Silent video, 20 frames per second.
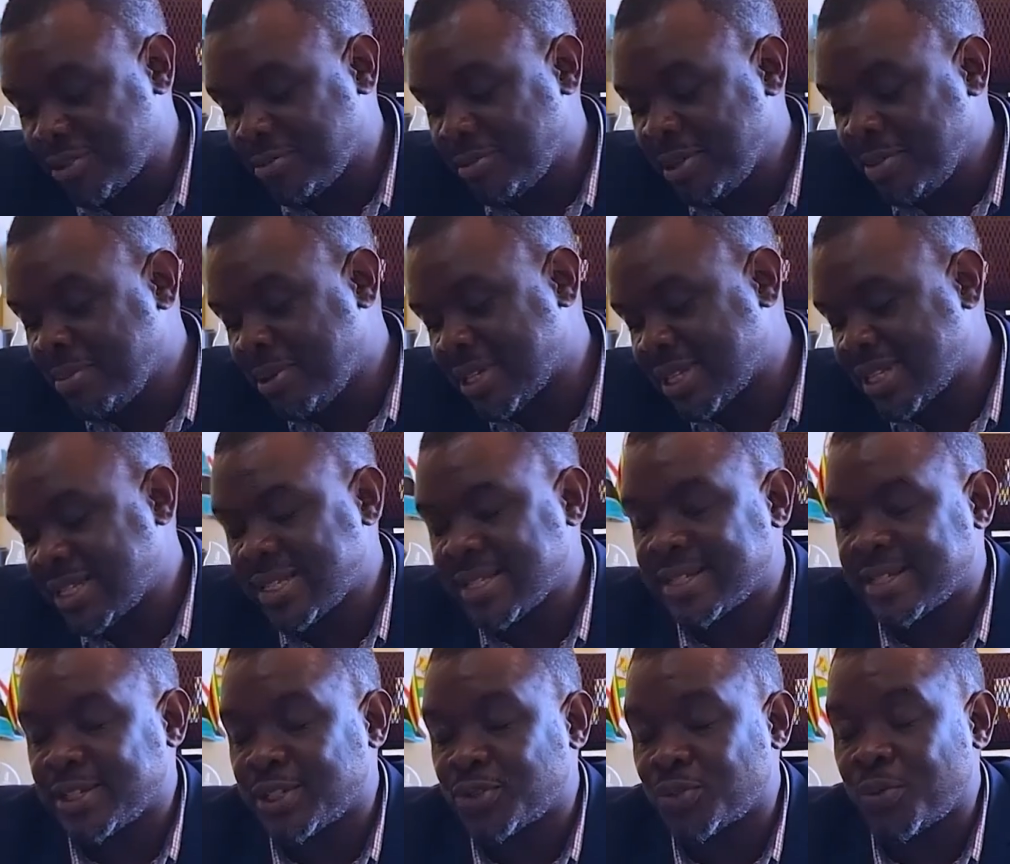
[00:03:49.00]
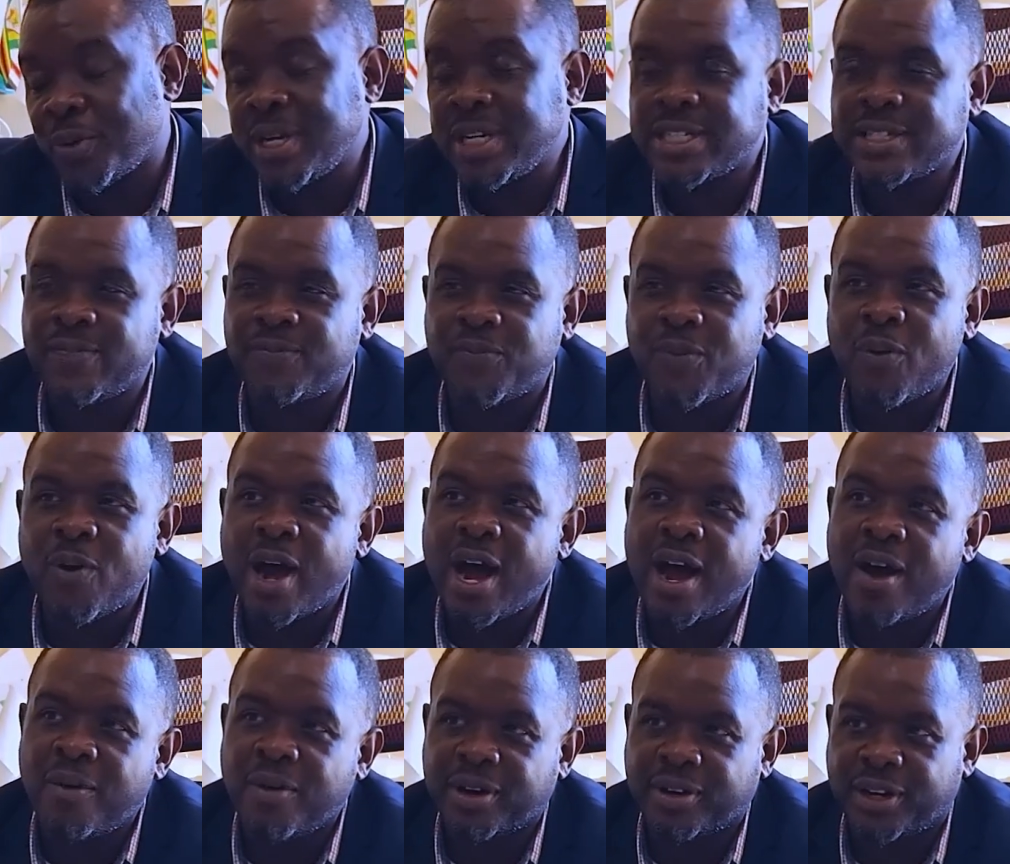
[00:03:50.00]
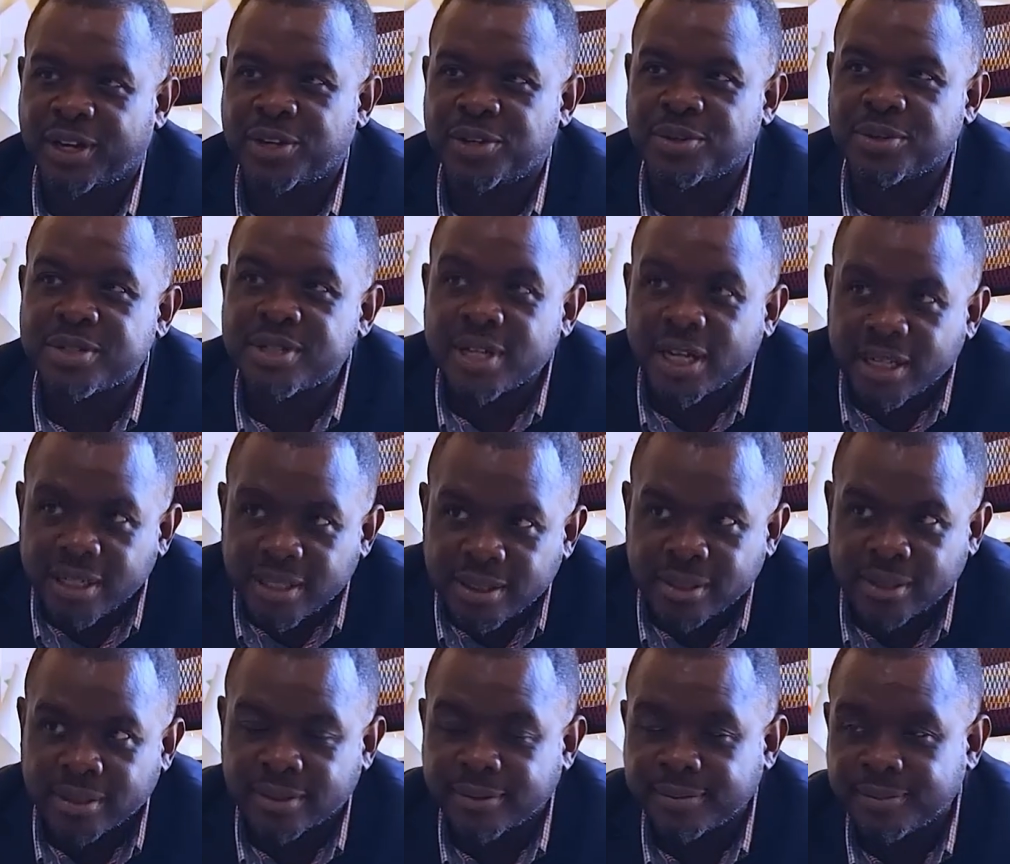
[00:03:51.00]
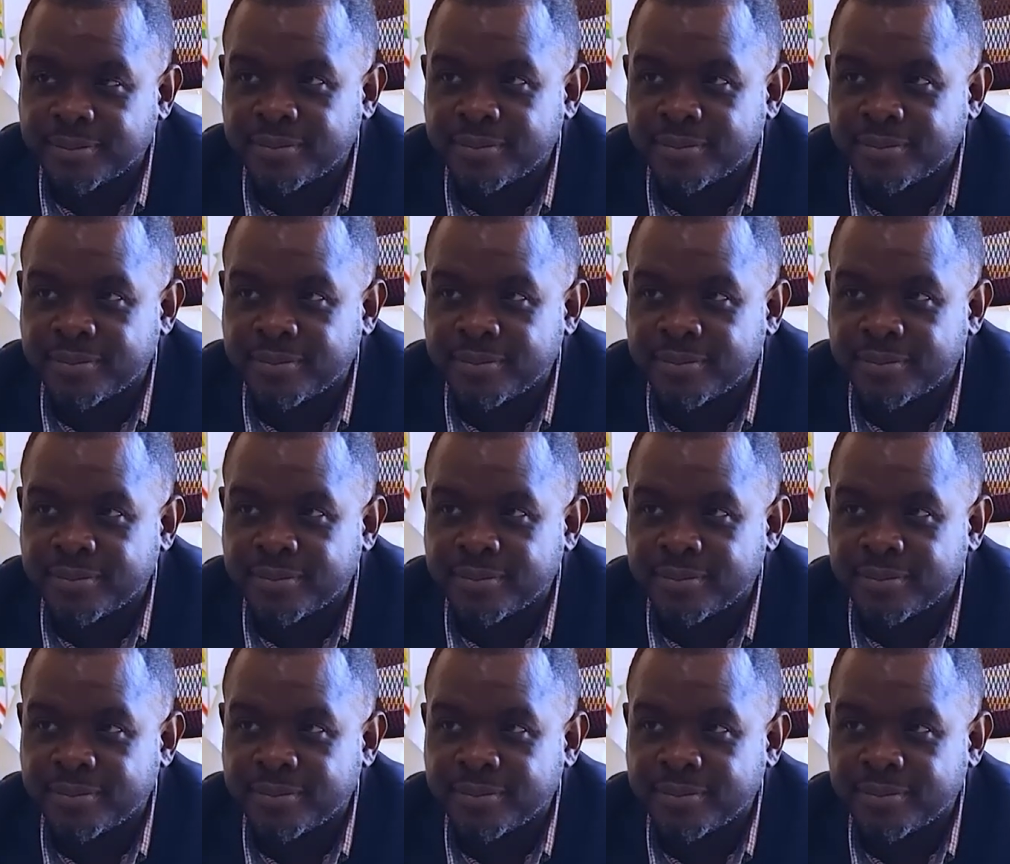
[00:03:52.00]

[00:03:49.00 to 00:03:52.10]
remember, this is a 24-hour radio station.